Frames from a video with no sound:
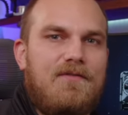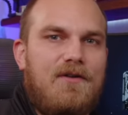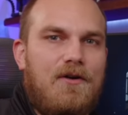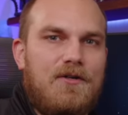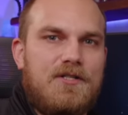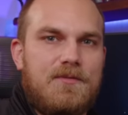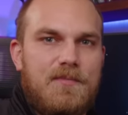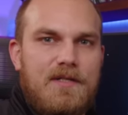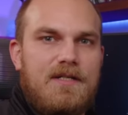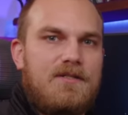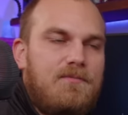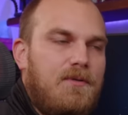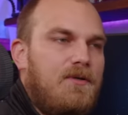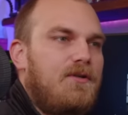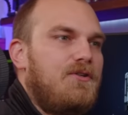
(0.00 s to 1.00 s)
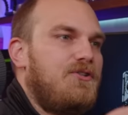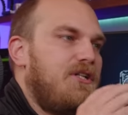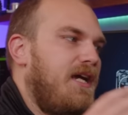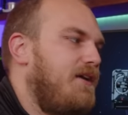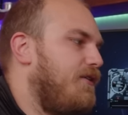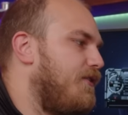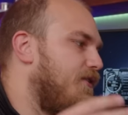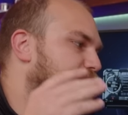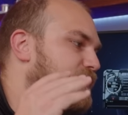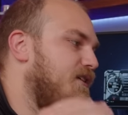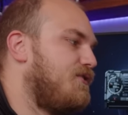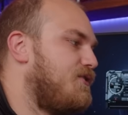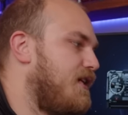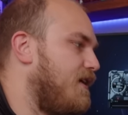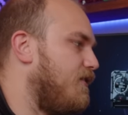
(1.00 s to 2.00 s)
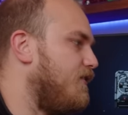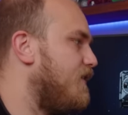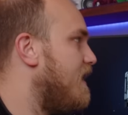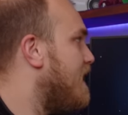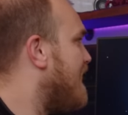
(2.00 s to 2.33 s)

RGBs per channel. There's six channels.